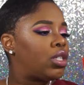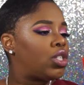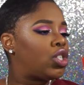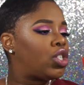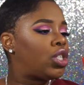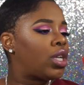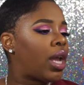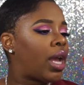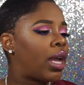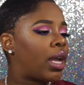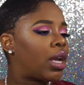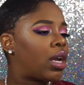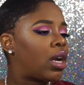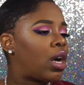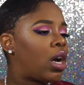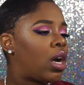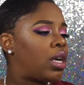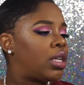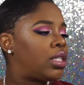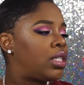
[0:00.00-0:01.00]
check
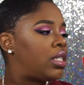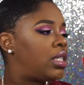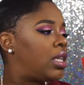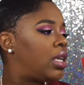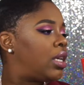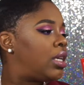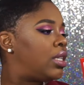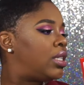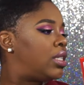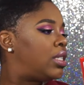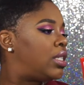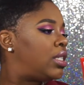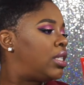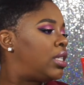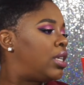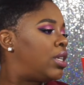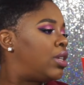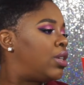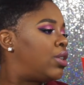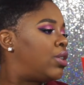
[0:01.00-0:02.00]
content
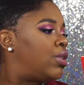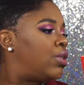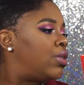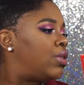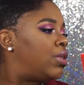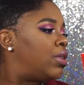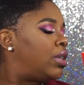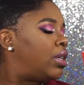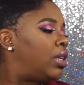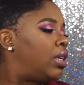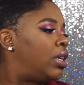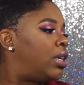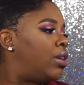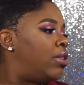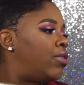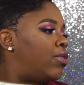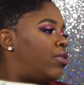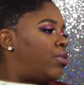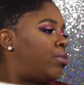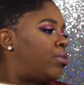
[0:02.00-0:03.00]
seal
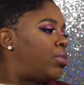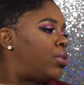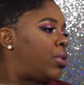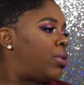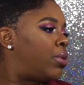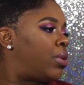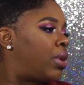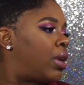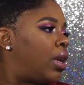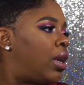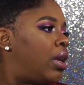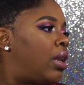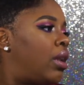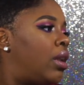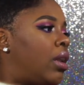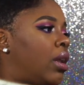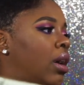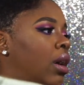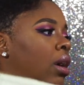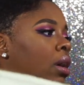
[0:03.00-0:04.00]
if broken.
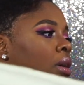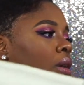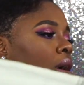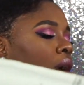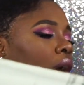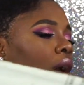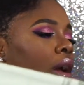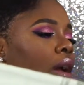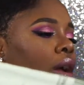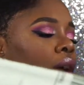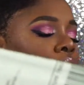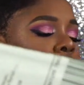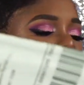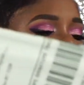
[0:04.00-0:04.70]
Okay.